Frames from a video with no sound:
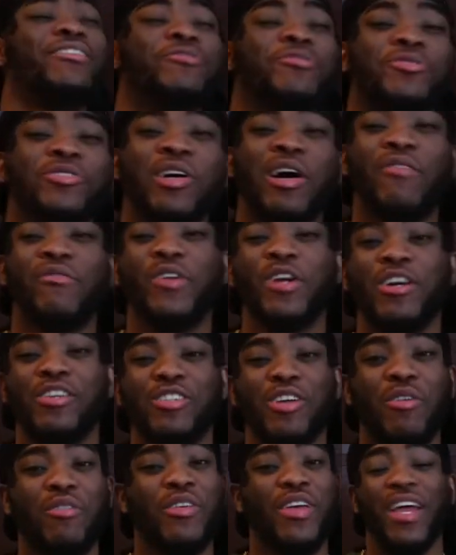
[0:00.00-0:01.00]
when I do drop
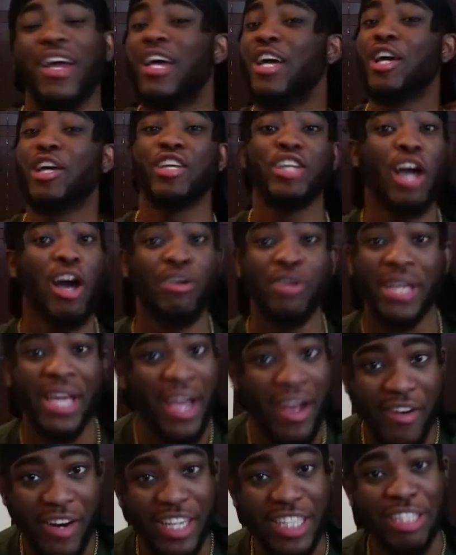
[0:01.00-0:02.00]
videos over here. Y'all
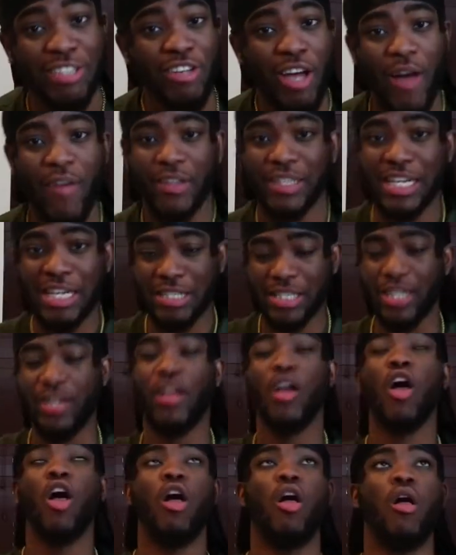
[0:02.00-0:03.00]
hear it? Do y'all listen?
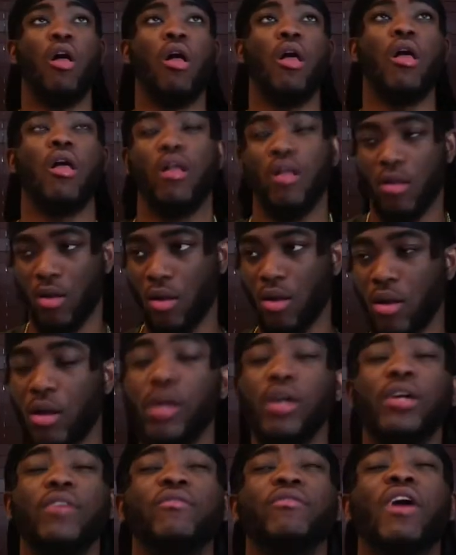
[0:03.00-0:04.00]

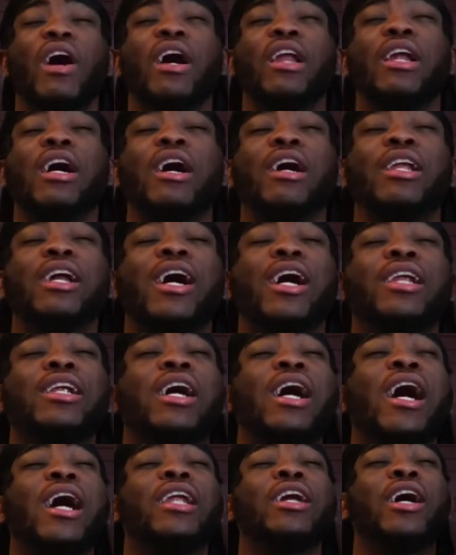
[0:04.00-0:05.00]
La la la
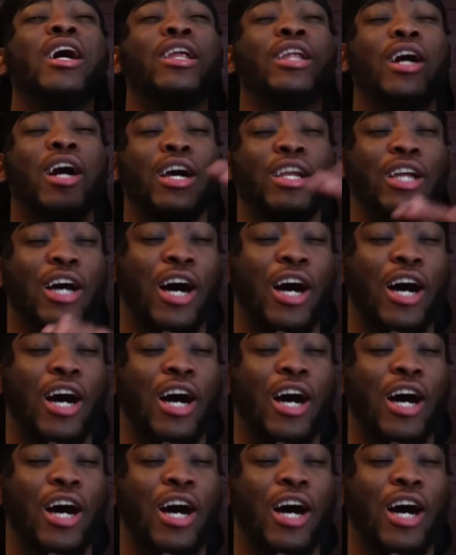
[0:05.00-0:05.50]
la la